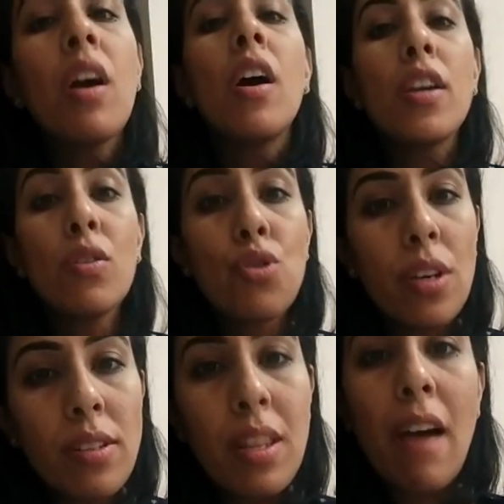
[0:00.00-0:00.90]
You
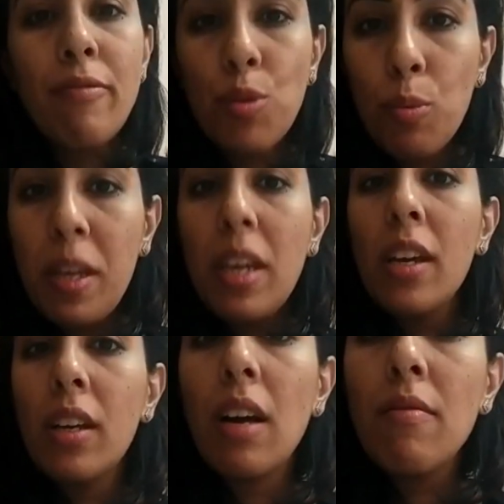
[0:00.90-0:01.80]
just have to be
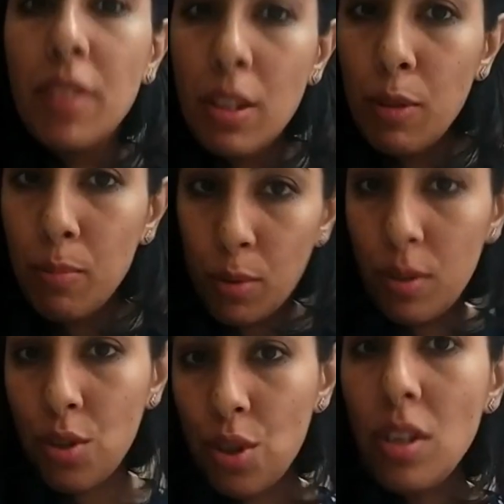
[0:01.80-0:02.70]
in a comfortable
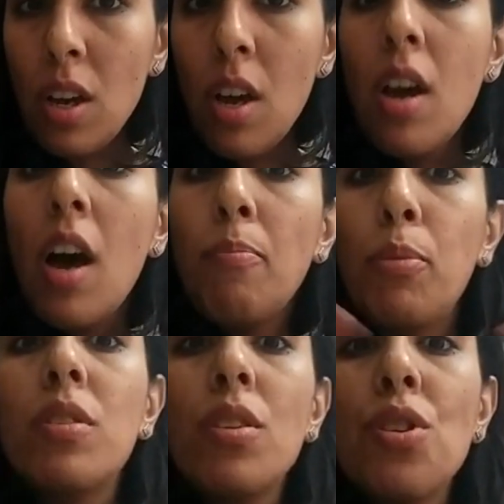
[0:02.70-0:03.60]
position, a
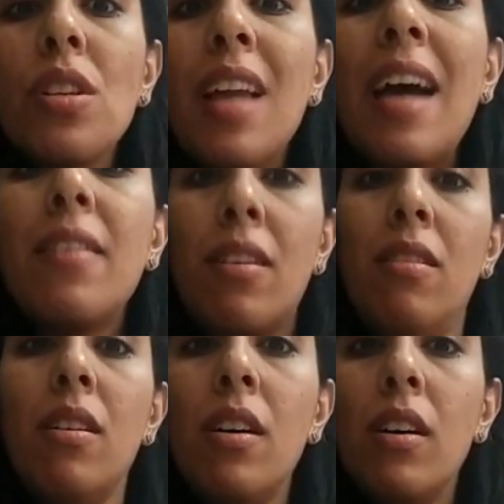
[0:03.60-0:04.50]
position that
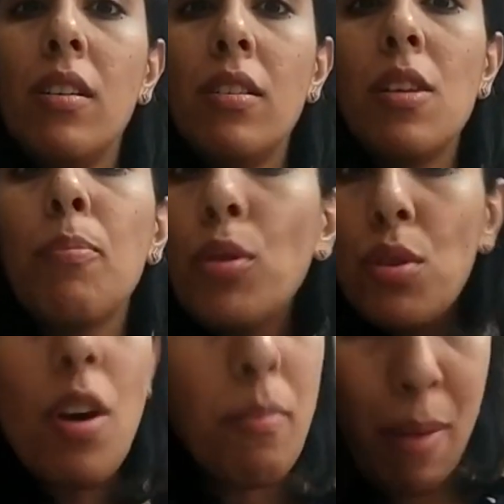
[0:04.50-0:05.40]
supports
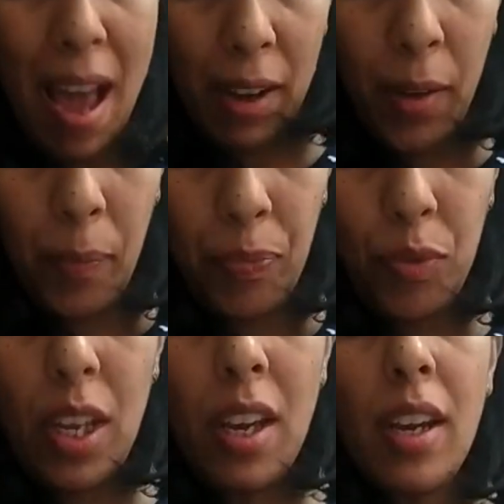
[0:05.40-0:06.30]
your back.
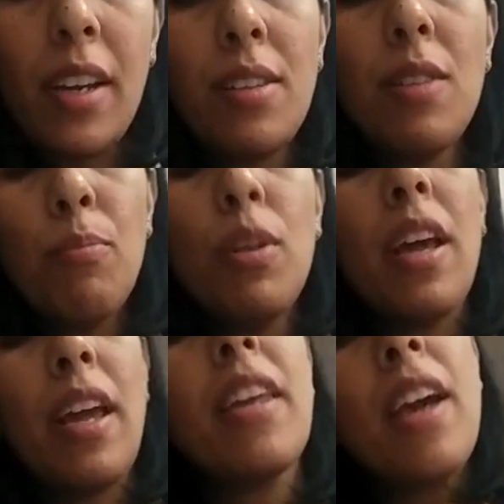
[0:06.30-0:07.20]
Okay, it doesn't put
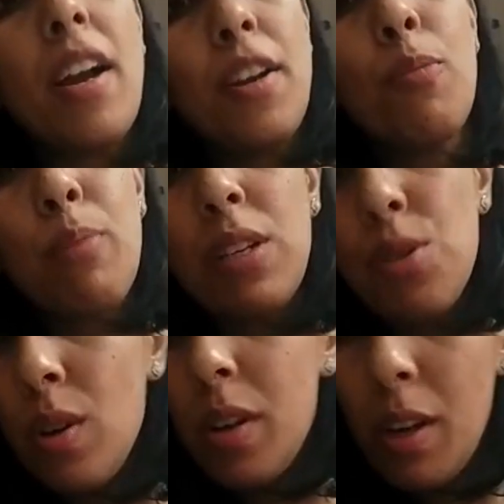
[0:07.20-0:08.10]
any undue
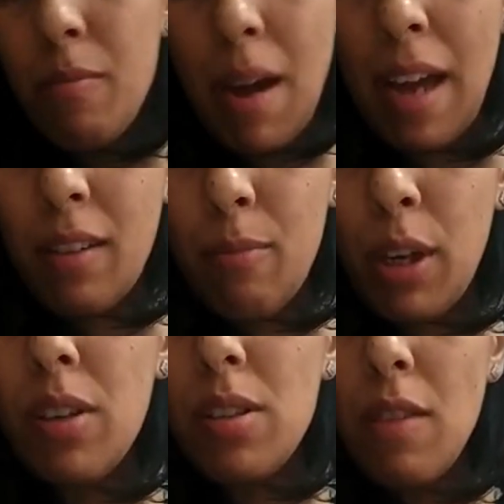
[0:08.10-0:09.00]
pressure on your back,
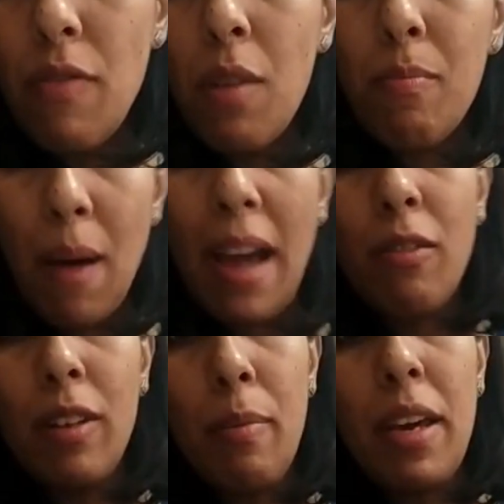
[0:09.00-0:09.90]
because if your back
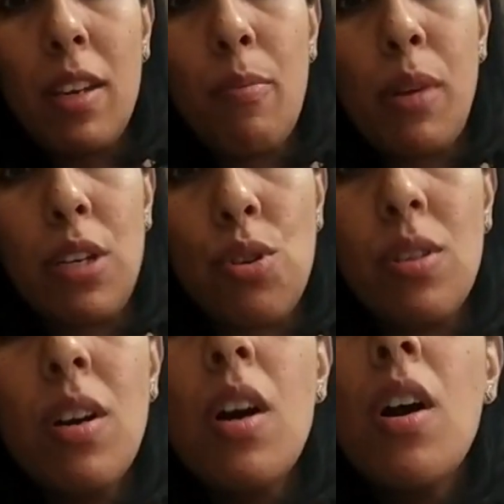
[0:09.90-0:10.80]
will be under
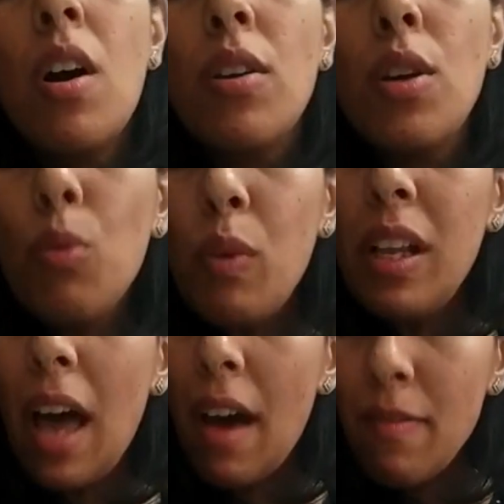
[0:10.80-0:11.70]
pressure, you will
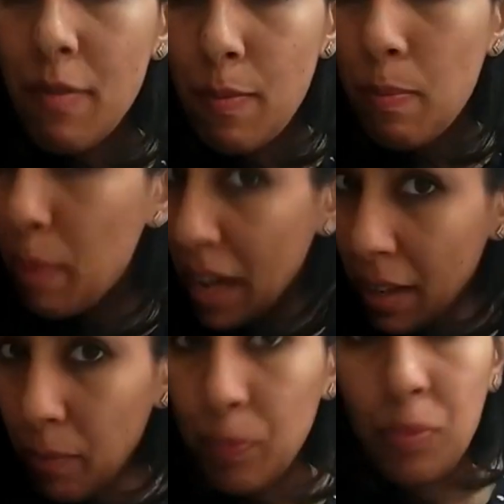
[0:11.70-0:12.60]
have
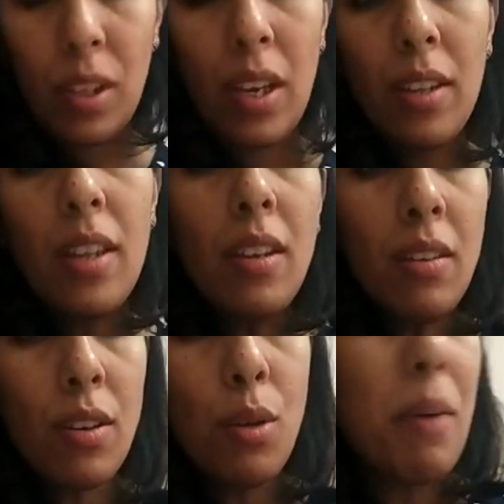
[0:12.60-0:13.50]
pain and then
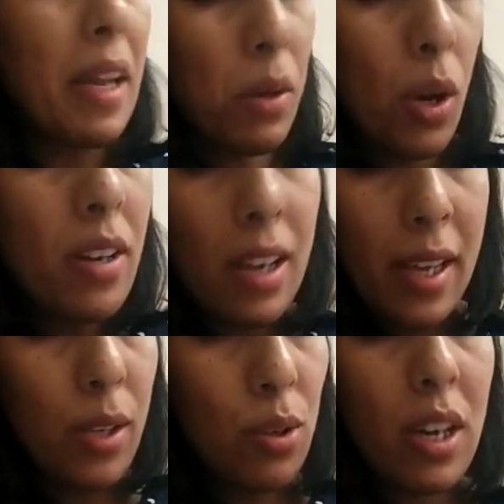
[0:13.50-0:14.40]
you might not
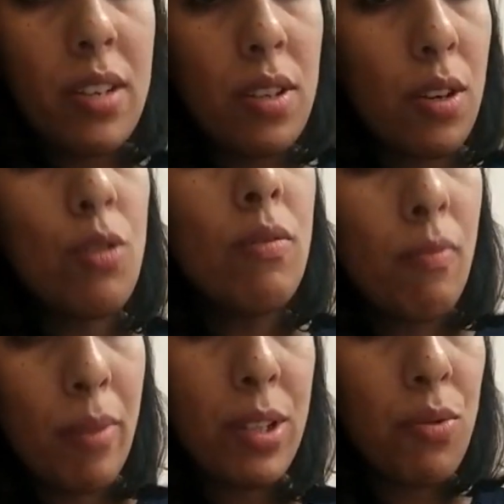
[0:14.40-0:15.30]
like to continue
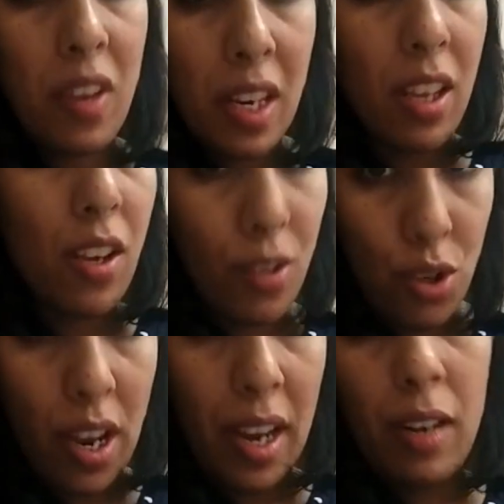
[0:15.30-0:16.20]
breastfeeding your
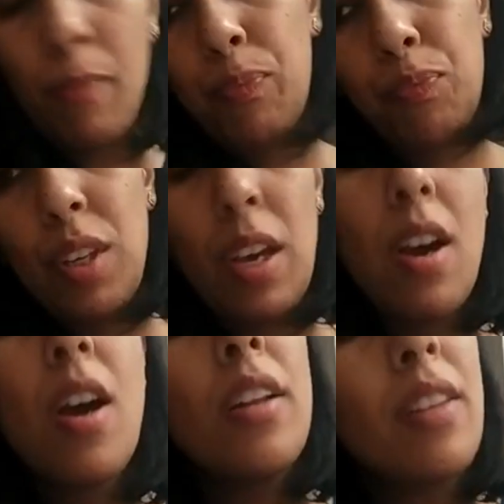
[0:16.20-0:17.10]
child.
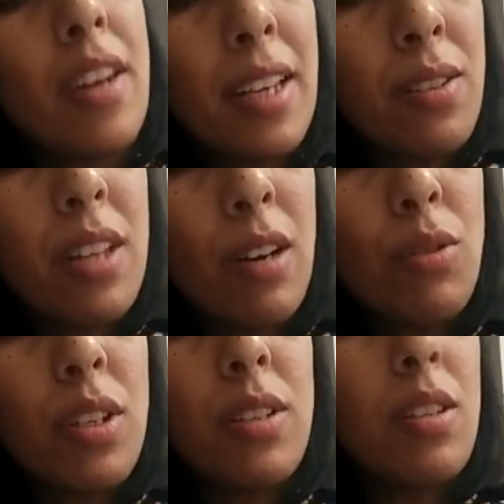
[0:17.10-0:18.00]
The next
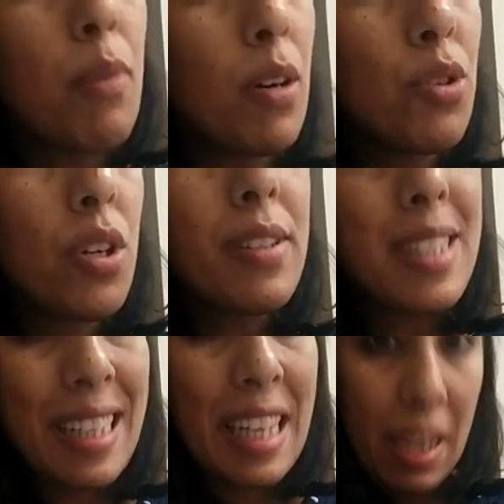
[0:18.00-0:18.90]
doubt is about your
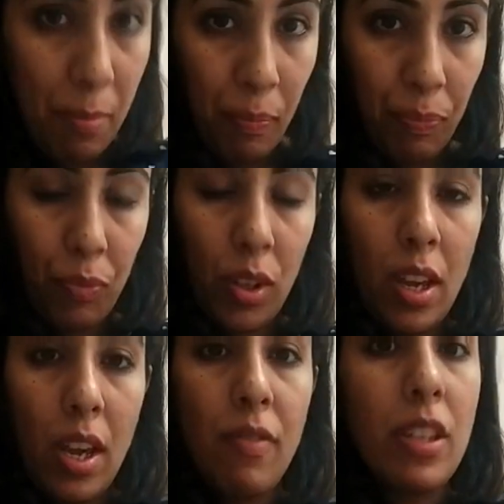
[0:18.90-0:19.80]
sleep.
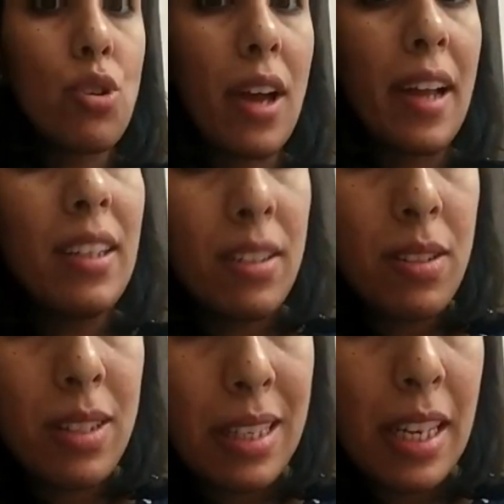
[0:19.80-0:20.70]
Okay, if the child
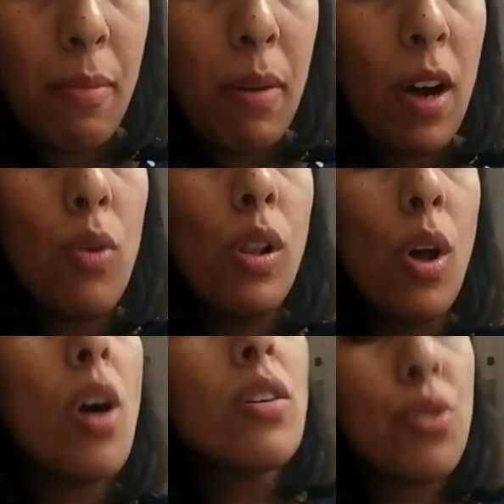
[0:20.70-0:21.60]
doesn't sleep, how
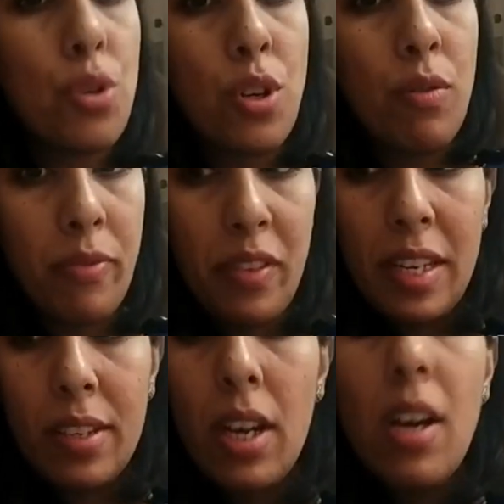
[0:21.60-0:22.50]
long should you feed?